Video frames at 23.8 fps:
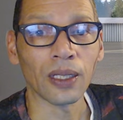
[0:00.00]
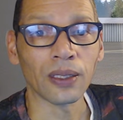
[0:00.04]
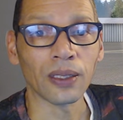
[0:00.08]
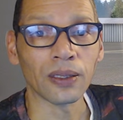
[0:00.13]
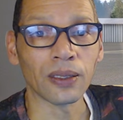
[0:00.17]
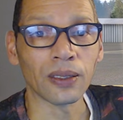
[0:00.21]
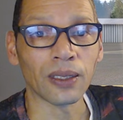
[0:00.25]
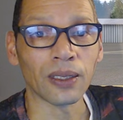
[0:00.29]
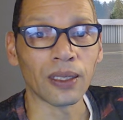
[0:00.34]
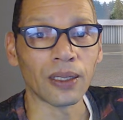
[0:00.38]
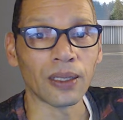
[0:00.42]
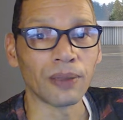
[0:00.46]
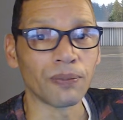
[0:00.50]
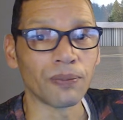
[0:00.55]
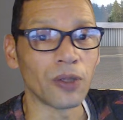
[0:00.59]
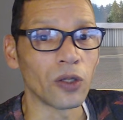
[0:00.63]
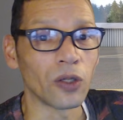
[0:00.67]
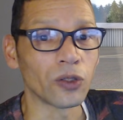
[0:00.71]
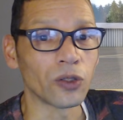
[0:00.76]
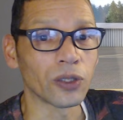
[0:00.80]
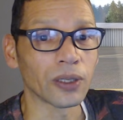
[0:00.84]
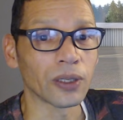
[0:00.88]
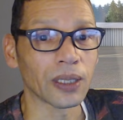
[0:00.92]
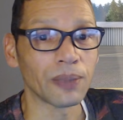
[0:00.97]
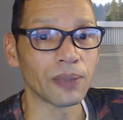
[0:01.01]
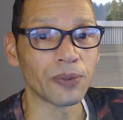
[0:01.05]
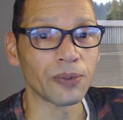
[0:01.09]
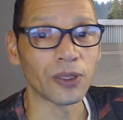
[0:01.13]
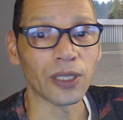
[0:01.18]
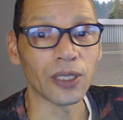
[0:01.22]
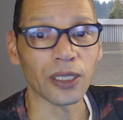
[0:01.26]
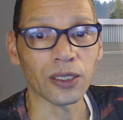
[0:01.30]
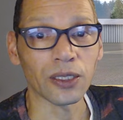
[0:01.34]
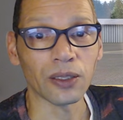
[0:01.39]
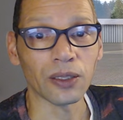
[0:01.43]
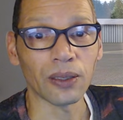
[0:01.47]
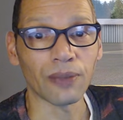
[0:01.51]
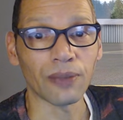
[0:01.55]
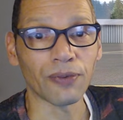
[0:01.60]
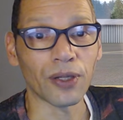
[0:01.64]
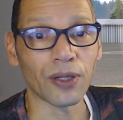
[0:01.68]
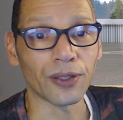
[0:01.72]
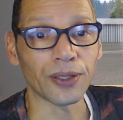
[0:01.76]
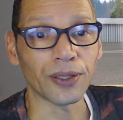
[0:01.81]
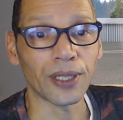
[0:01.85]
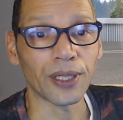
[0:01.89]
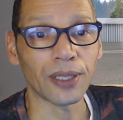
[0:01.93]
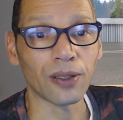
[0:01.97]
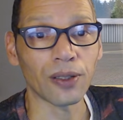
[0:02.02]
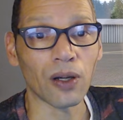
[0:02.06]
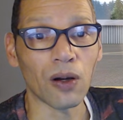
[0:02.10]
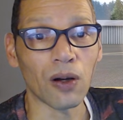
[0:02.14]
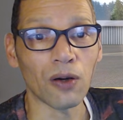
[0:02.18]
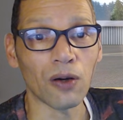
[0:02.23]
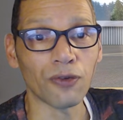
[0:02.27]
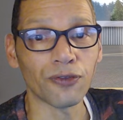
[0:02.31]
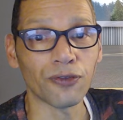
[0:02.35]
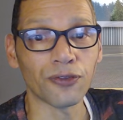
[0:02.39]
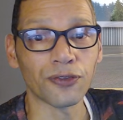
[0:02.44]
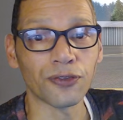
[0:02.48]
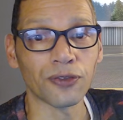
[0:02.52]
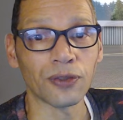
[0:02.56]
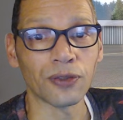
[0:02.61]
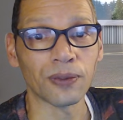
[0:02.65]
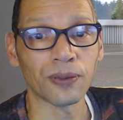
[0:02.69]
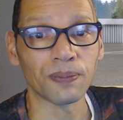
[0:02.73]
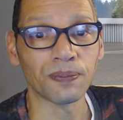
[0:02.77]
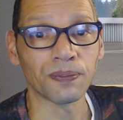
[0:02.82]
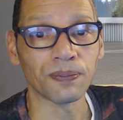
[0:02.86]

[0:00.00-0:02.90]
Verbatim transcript: Then motion reprojection, I've got that off.